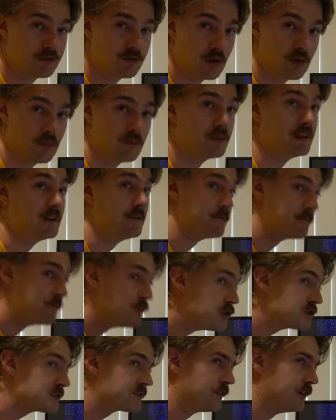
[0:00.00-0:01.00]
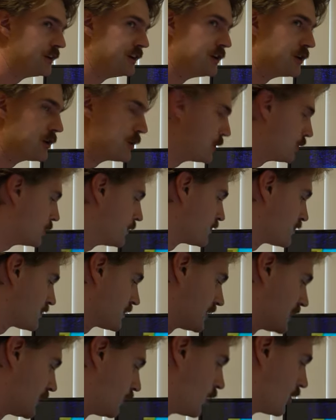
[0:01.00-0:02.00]
from the first video,
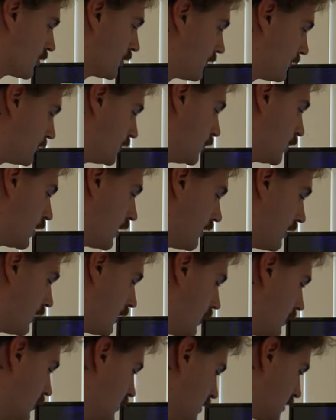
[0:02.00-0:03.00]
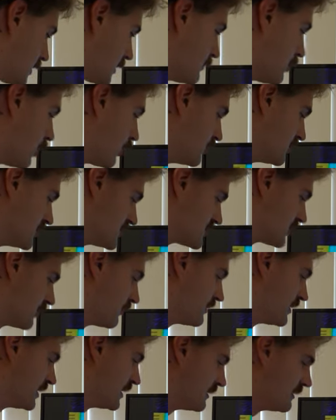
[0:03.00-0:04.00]
there were a few other components
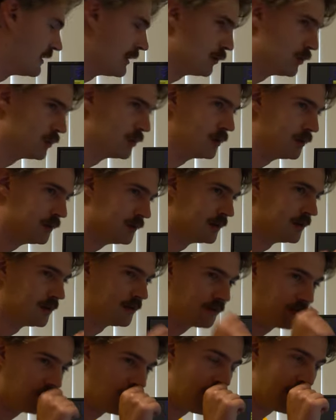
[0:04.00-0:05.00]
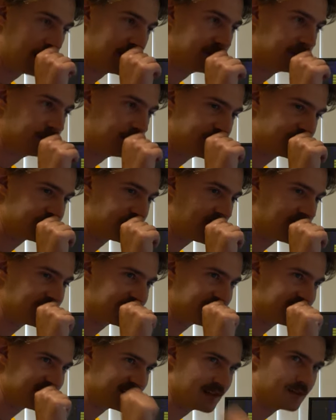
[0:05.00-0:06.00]
on there that were fried and a bit
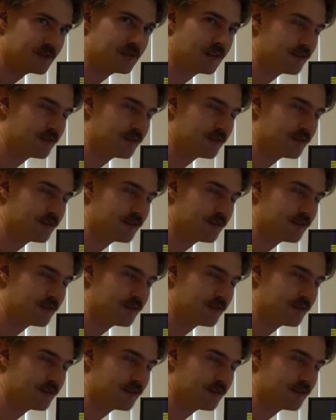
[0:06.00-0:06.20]
traces, that,